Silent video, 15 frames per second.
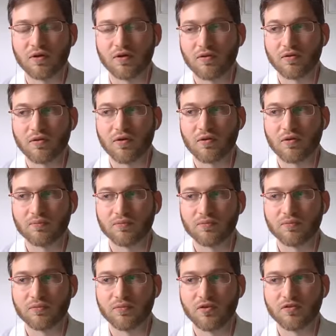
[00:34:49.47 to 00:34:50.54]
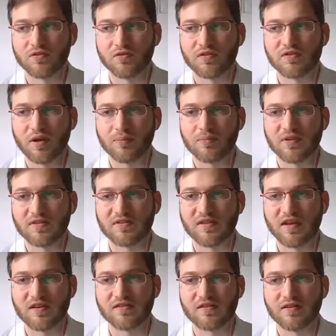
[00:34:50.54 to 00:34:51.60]
thorough user acceptance
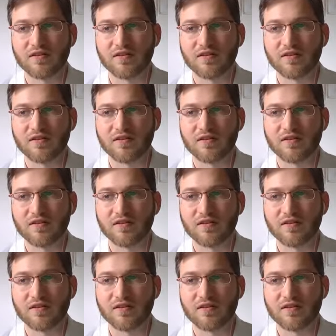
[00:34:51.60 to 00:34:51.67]
testing.